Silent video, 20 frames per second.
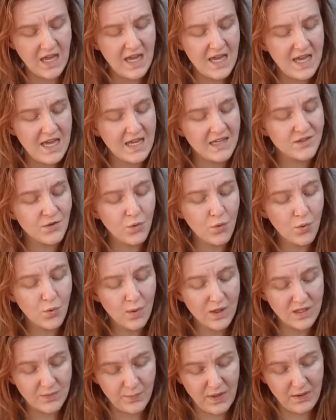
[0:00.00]
he has
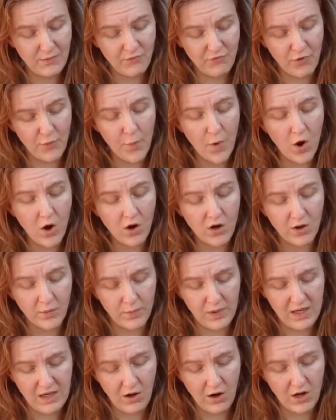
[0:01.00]
always been
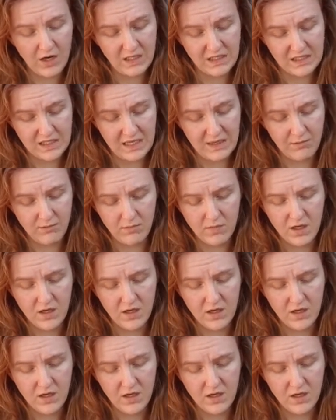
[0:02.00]
remarkably kind to him,